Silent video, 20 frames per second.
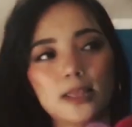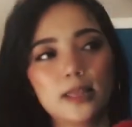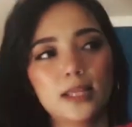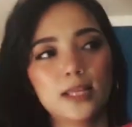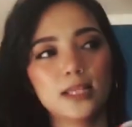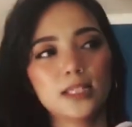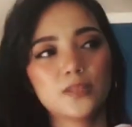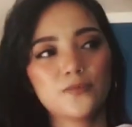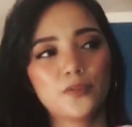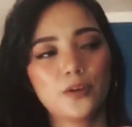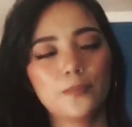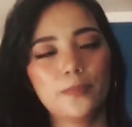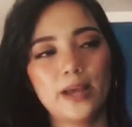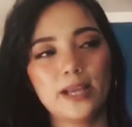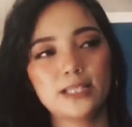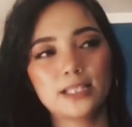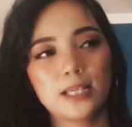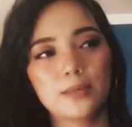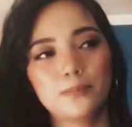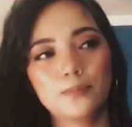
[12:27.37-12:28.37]
this from
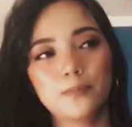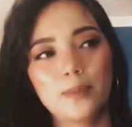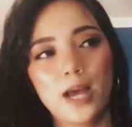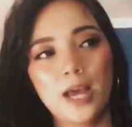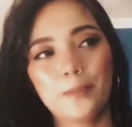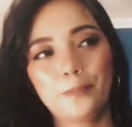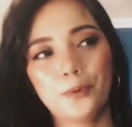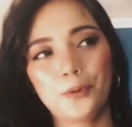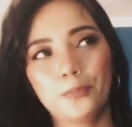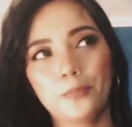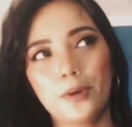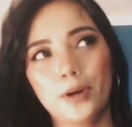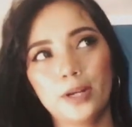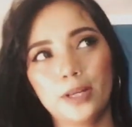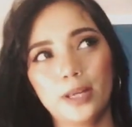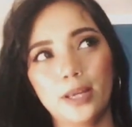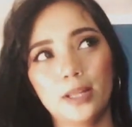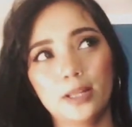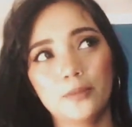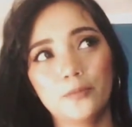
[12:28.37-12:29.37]
SM
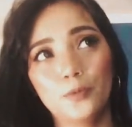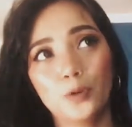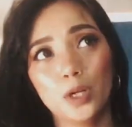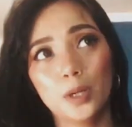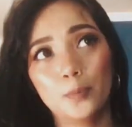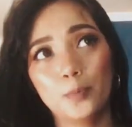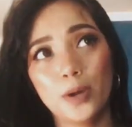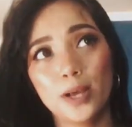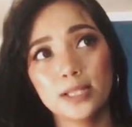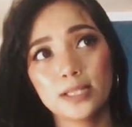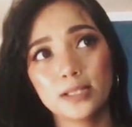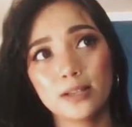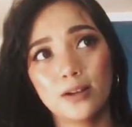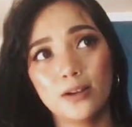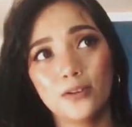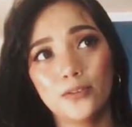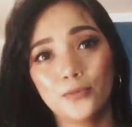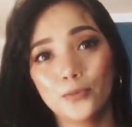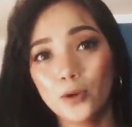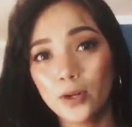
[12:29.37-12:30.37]
Hypermarket for the price
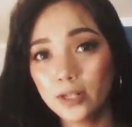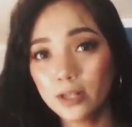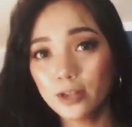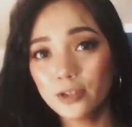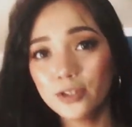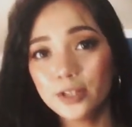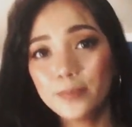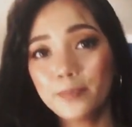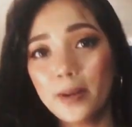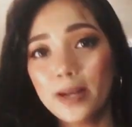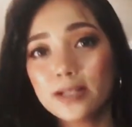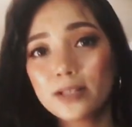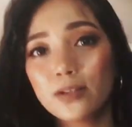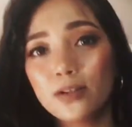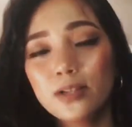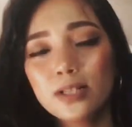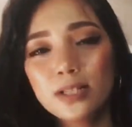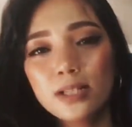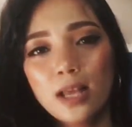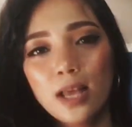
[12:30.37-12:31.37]
of 100
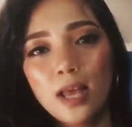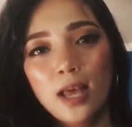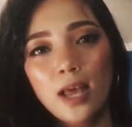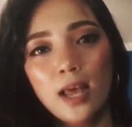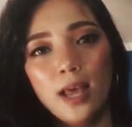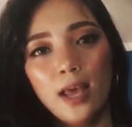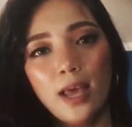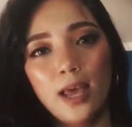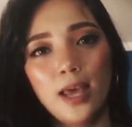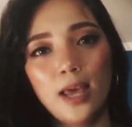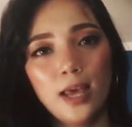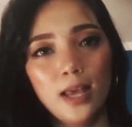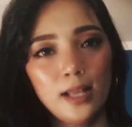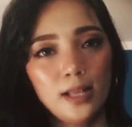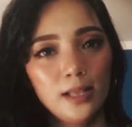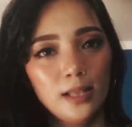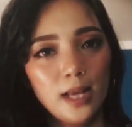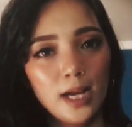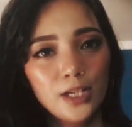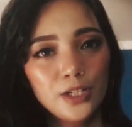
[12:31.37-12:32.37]
pesos.
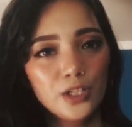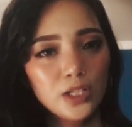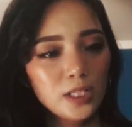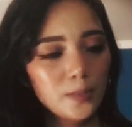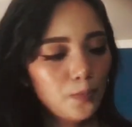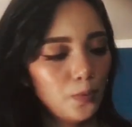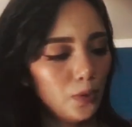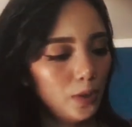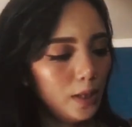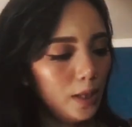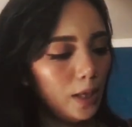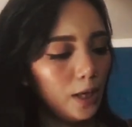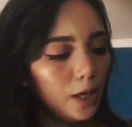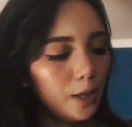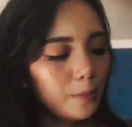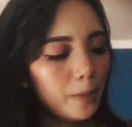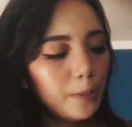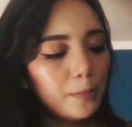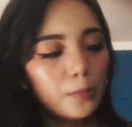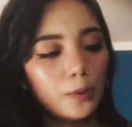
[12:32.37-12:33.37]
And I just put here
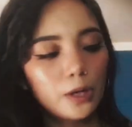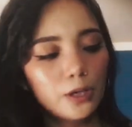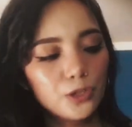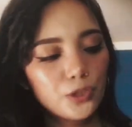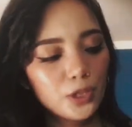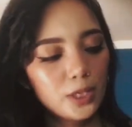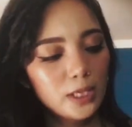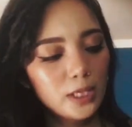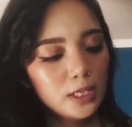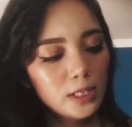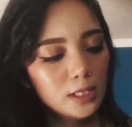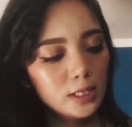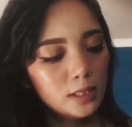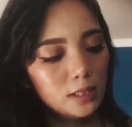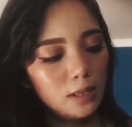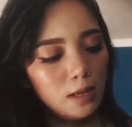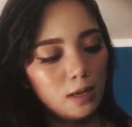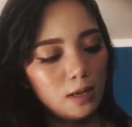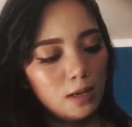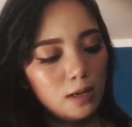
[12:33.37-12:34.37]
my brushes.
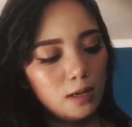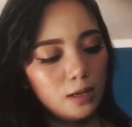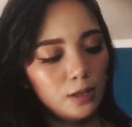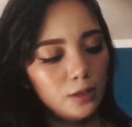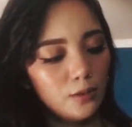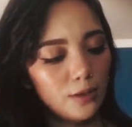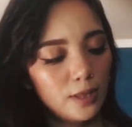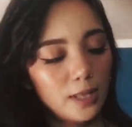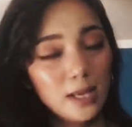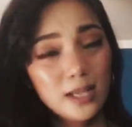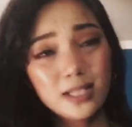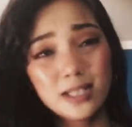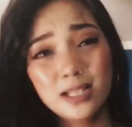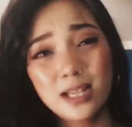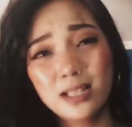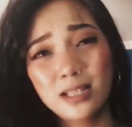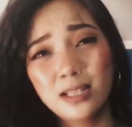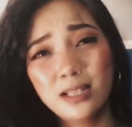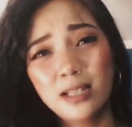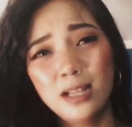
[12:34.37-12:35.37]
Things
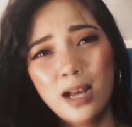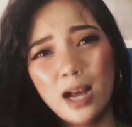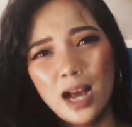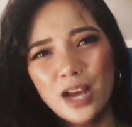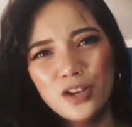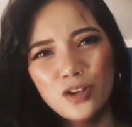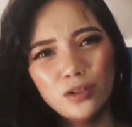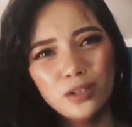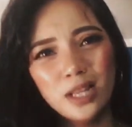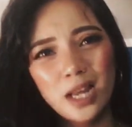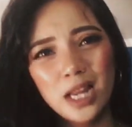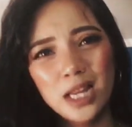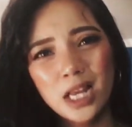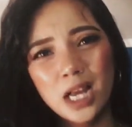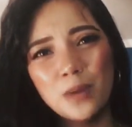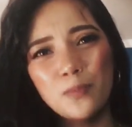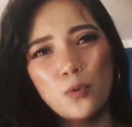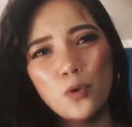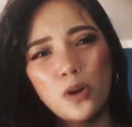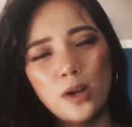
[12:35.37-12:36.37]
na ayoko na
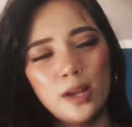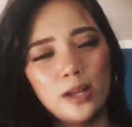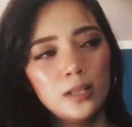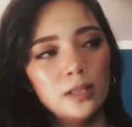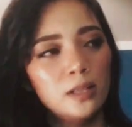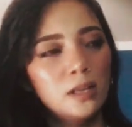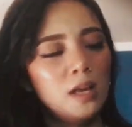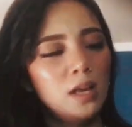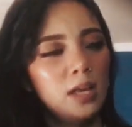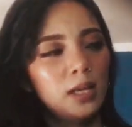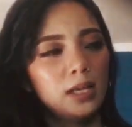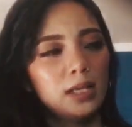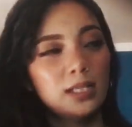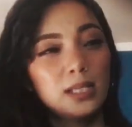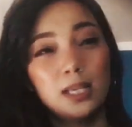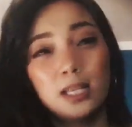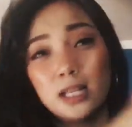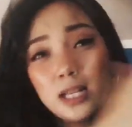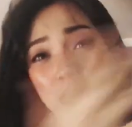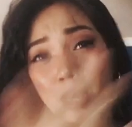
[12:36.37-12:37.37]
alikabukan kasi
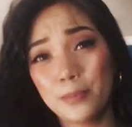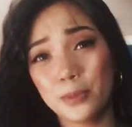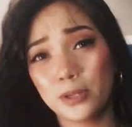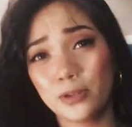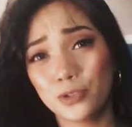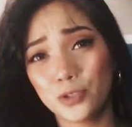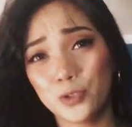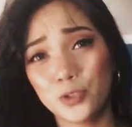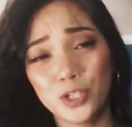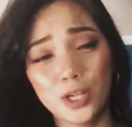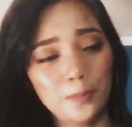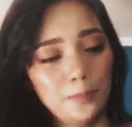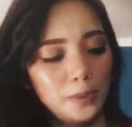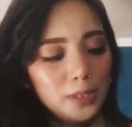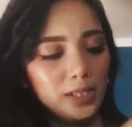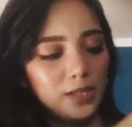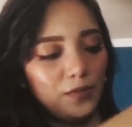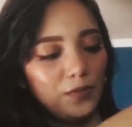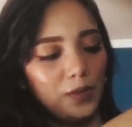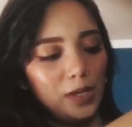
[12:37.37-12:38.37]
ginagamit ko siya syempre
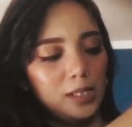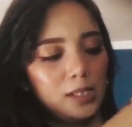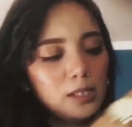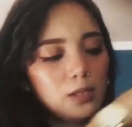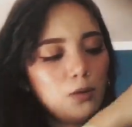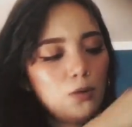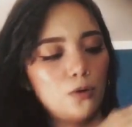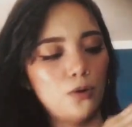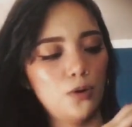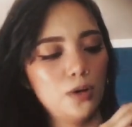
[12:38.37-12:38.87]
sa face ko.